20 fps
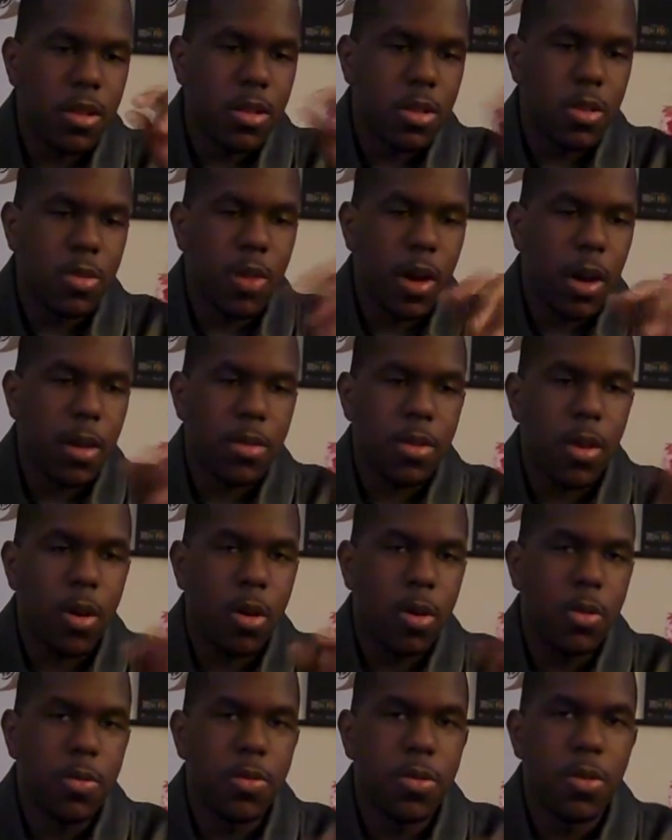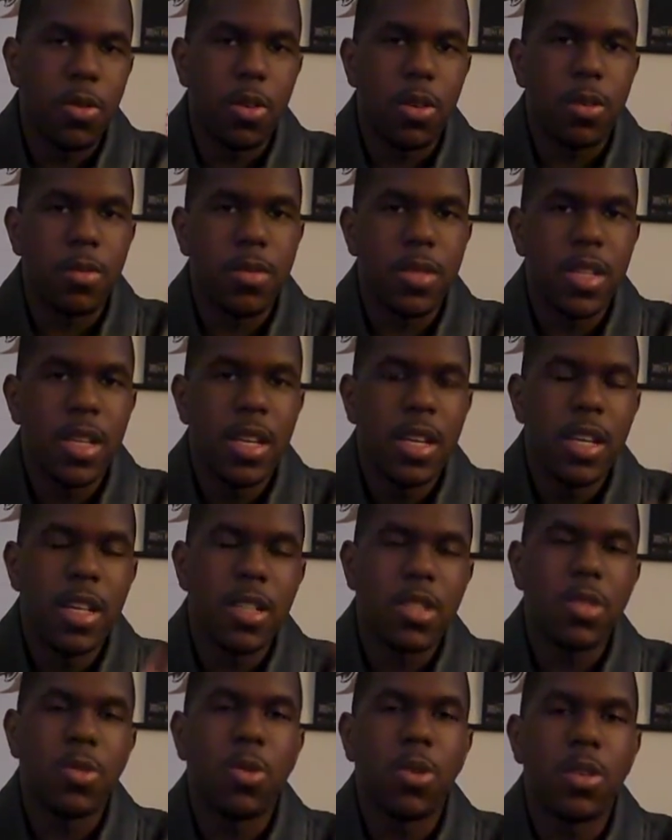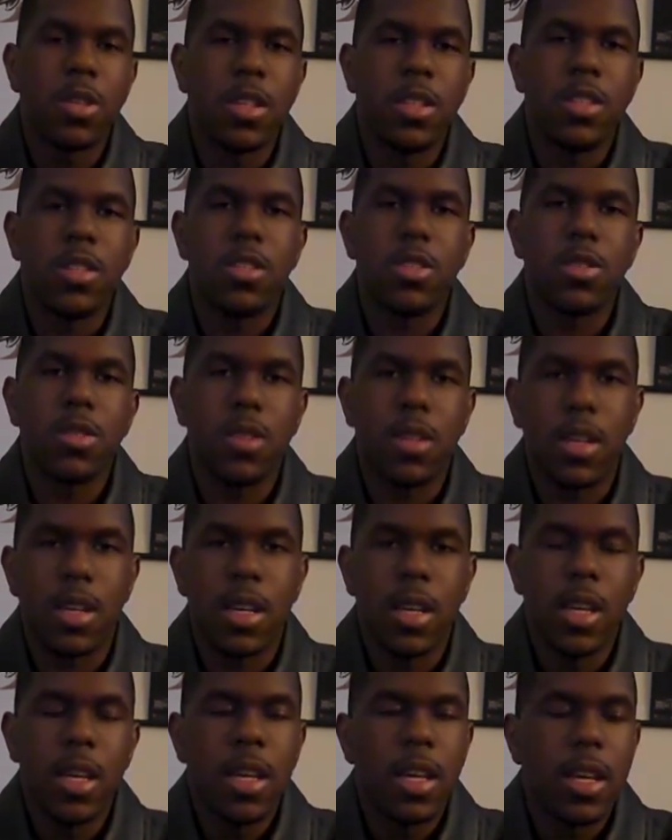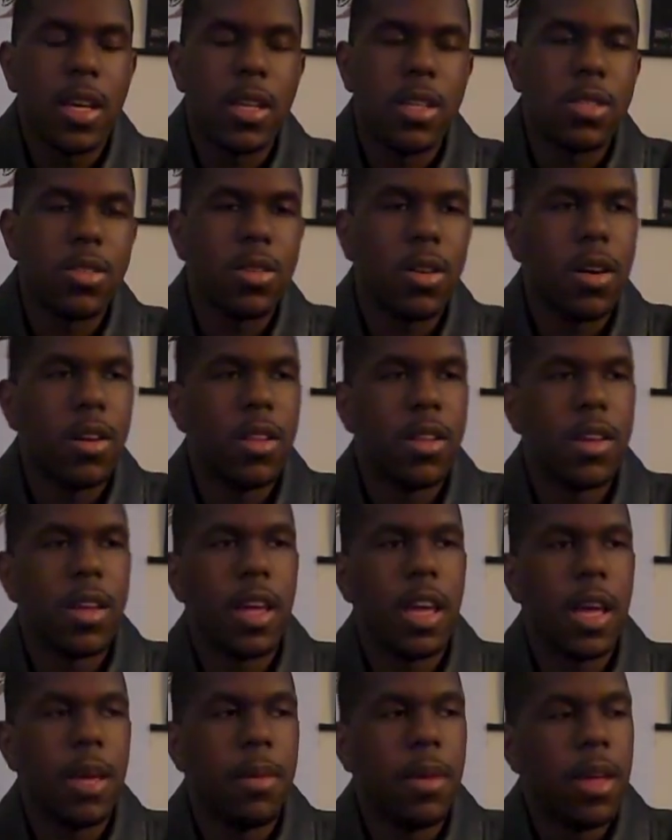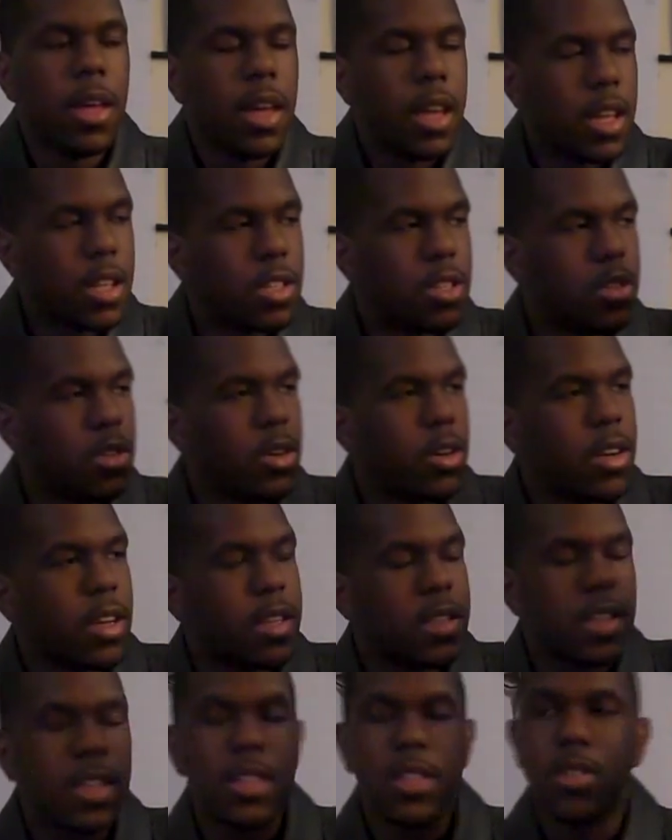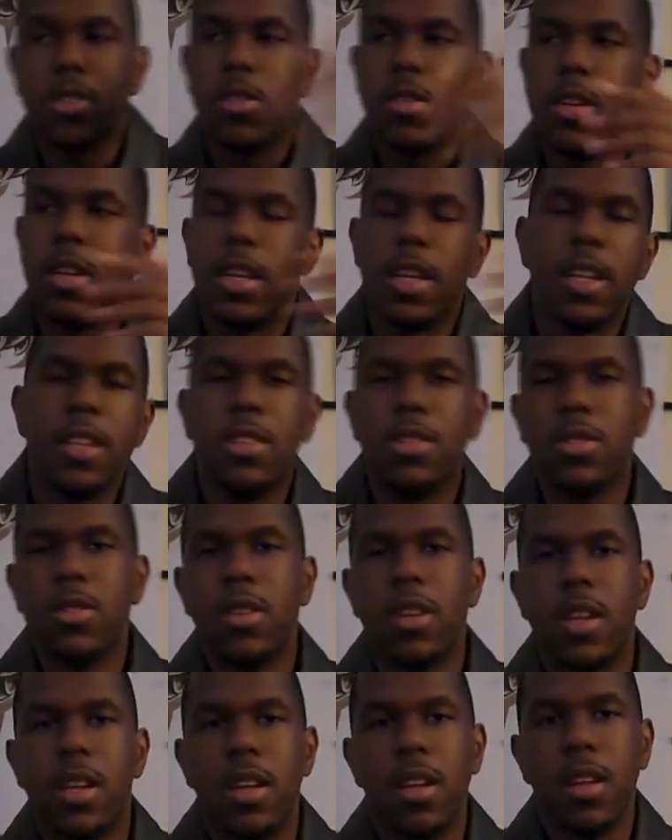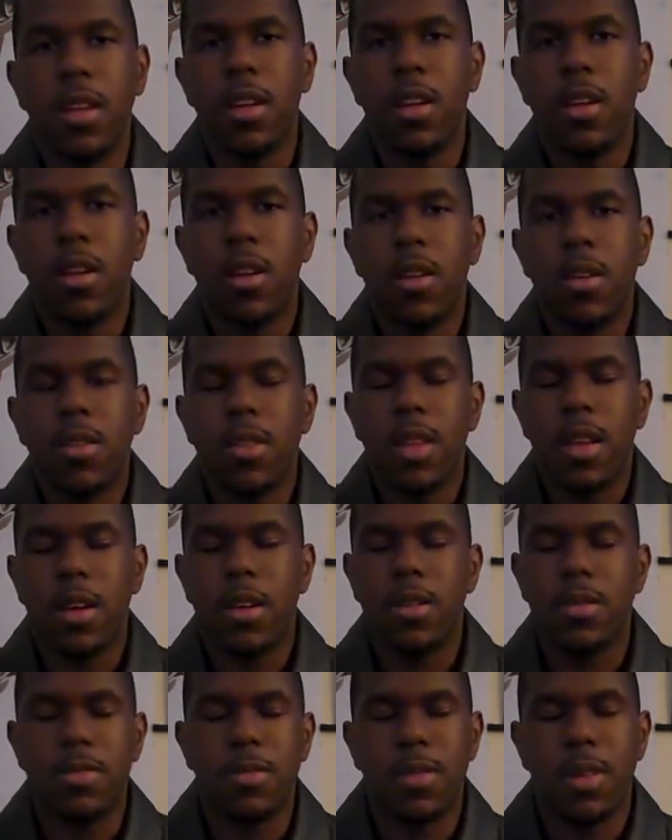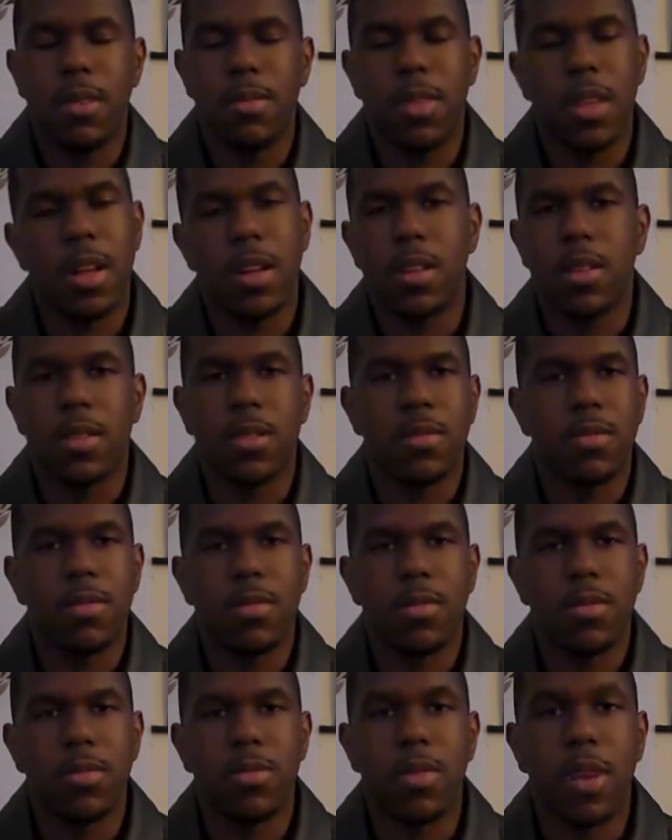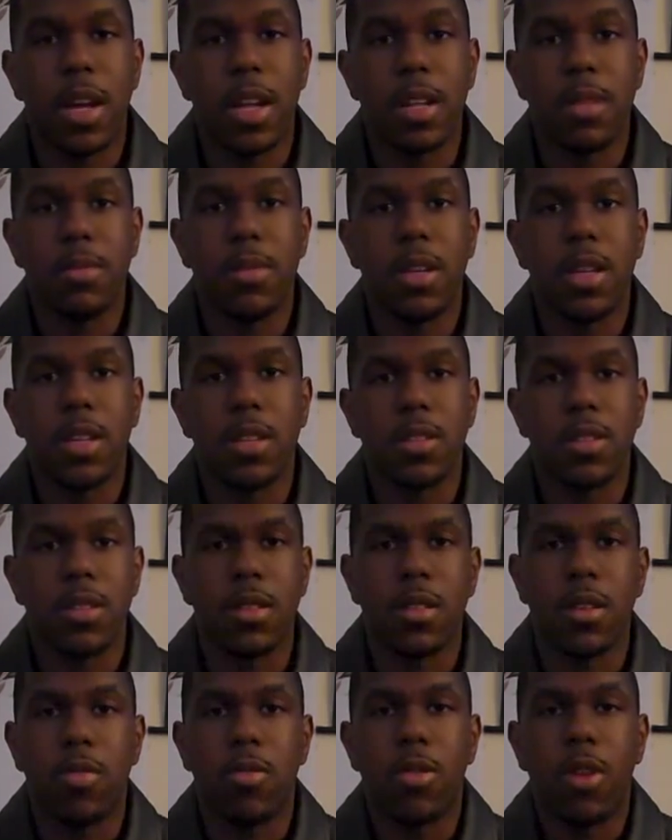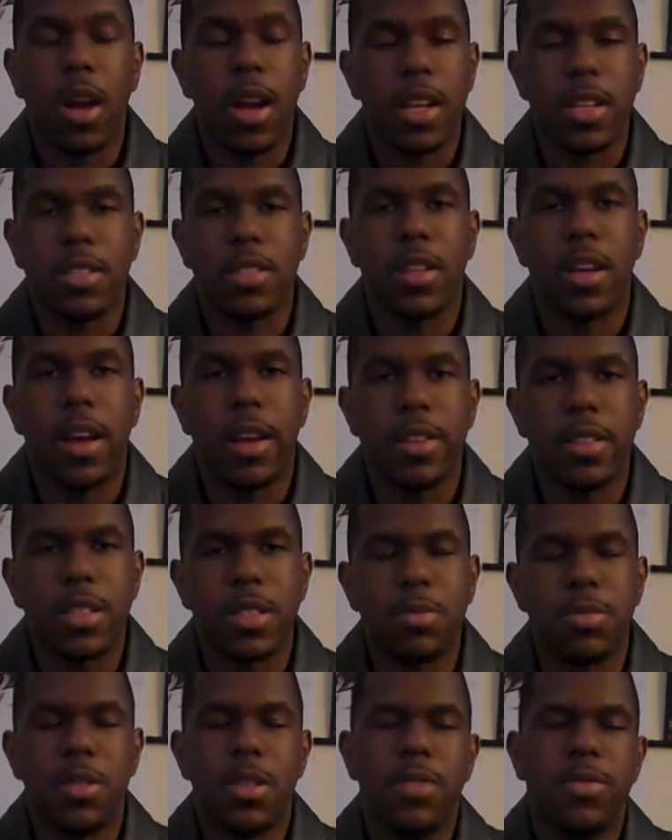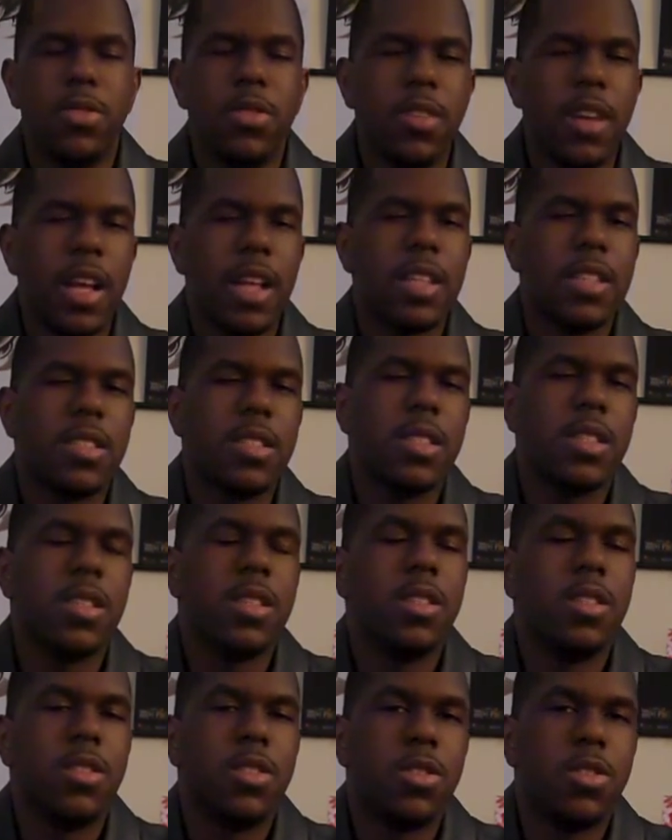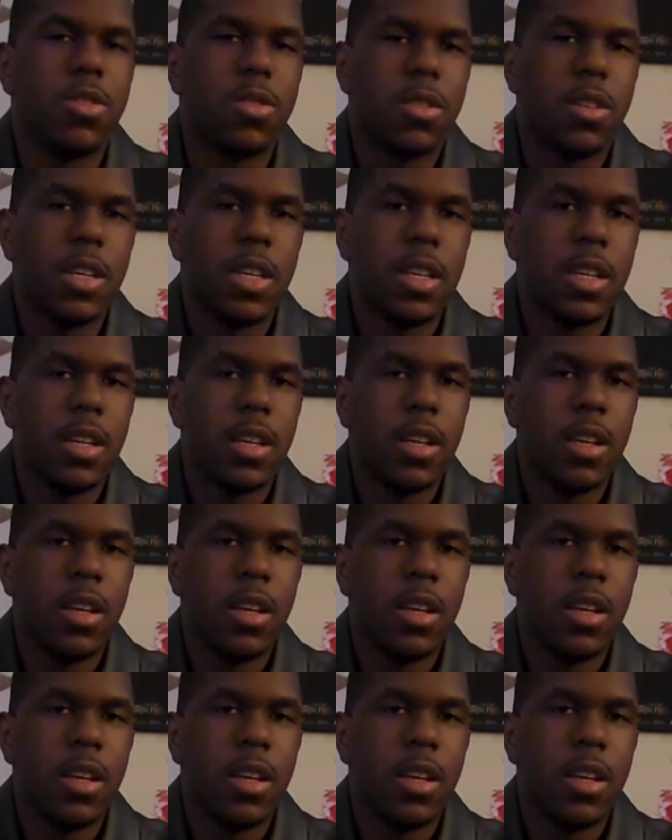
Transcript: throughout the whole forums. It's the word enjoy. Enjoy the game. Enjoy it. Enjoy it. Enjoy it. Now, I'm not by any means a rocket scientist, but if you guys say enjoy